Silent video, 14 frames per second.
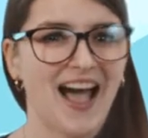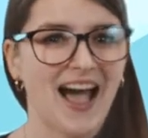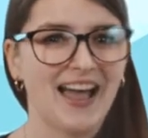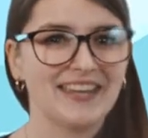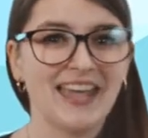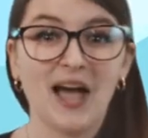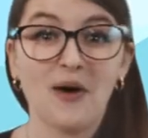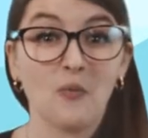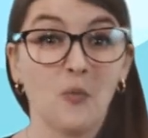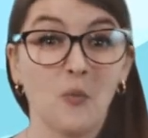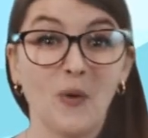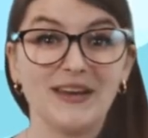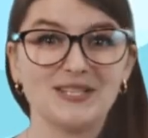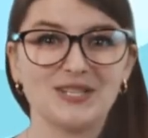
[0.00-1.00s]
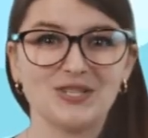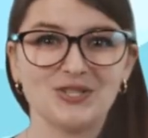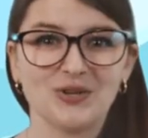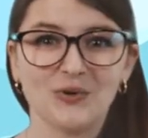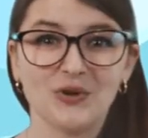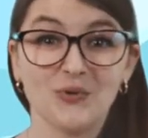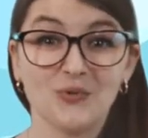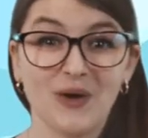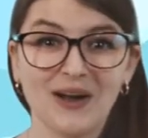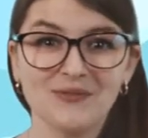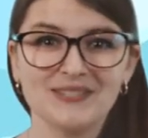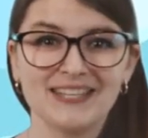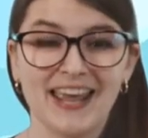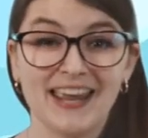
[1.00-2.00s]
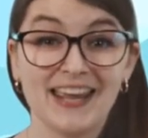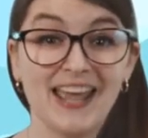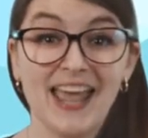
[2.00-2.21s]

I can't wait to show you around today